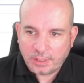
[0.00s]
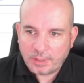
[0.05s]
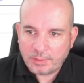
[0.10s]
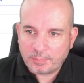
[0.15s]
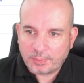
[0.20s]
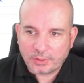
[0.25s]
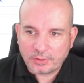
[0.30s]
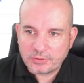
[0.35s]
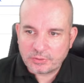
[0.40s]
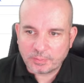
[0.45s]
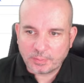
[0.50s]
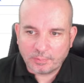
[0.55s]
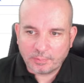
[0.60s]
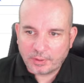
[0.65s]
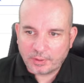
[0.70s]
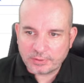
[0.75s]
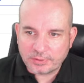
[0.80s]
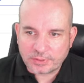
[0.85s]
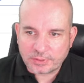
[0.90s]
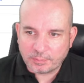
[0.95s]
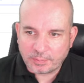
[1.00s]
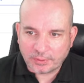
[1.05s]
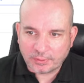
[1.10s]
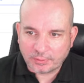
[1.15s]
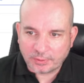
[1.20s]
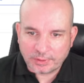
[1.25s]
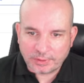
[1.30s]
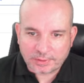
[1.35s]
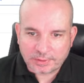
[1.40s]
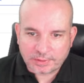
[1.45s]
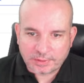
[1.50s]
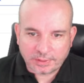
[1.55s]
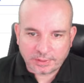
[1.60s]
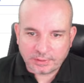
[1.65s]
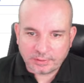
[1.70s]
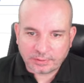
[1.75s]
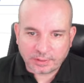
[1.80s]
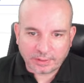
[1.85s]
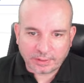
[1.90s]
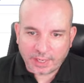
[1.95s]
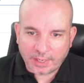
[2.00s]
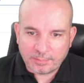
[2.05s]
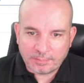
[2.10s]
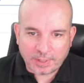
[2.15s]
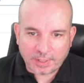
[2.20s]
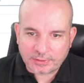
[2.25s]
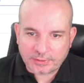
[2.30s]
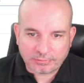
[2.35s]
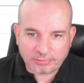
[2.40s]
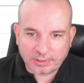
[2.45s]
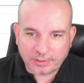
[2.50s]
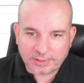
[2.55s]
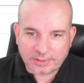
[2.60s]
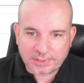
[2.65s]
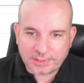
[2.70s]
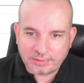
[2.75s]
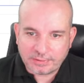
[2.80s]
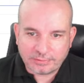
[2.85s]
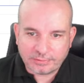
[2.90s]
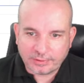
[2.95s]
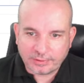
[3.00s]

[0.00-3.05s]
It blows my mind, to be honest, that you can get a Maserati